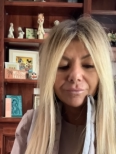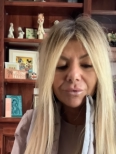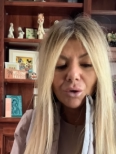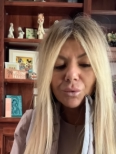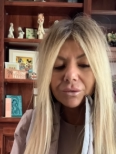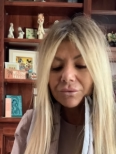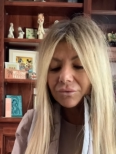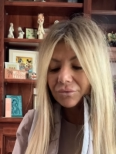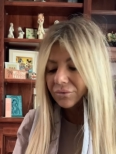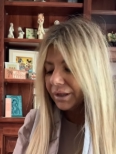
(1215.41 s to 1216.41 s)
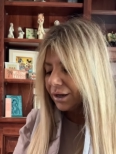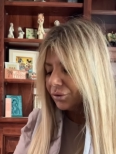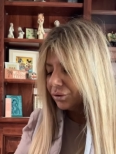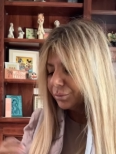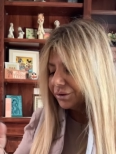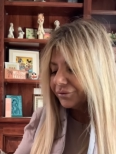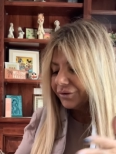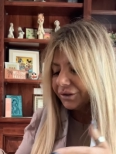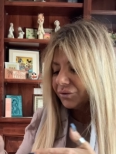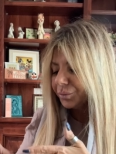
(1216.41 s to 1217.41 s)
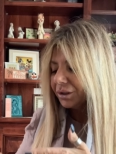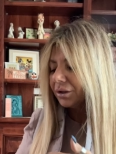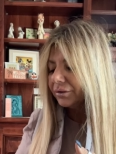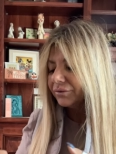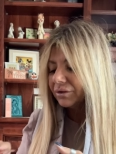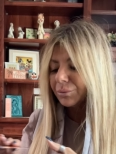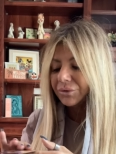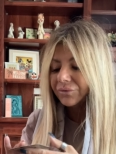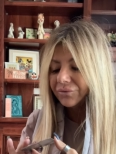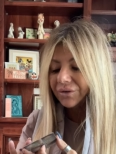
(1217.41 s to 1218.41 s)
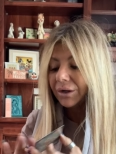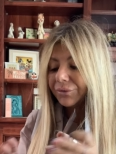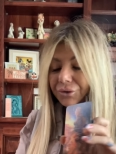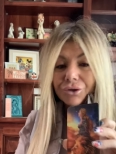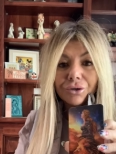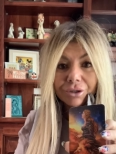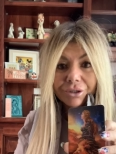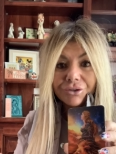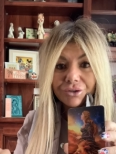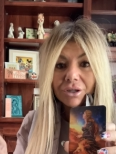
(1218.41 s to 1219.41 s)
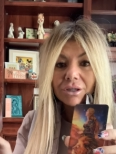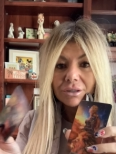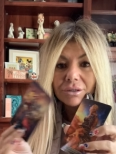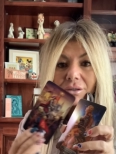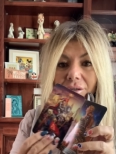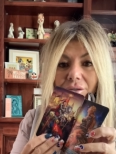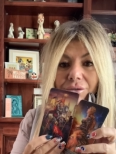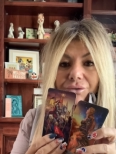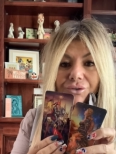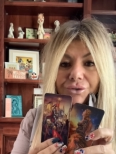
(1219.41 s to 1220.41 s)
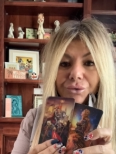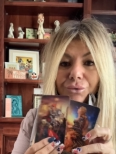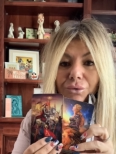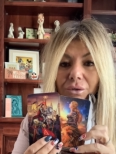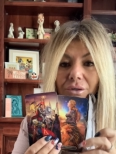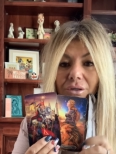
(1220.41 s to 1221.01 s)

no one's now oblivious because someone found the courage to